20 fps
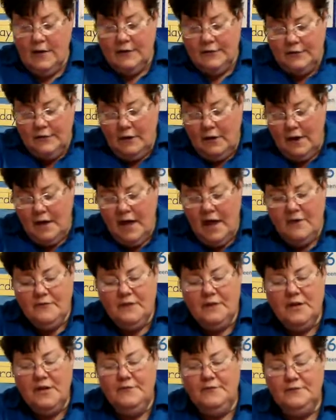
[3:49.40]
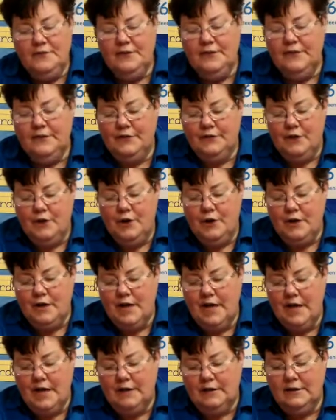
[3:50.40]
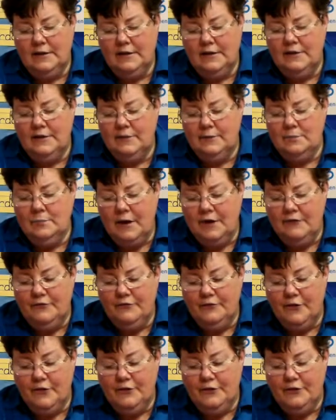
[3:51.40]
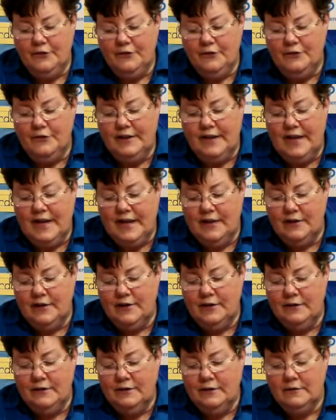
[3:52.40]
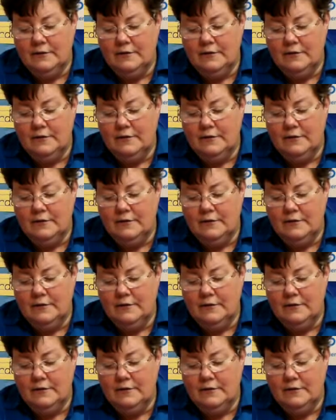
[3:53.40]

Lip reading: So I have enough to start at least my first layer,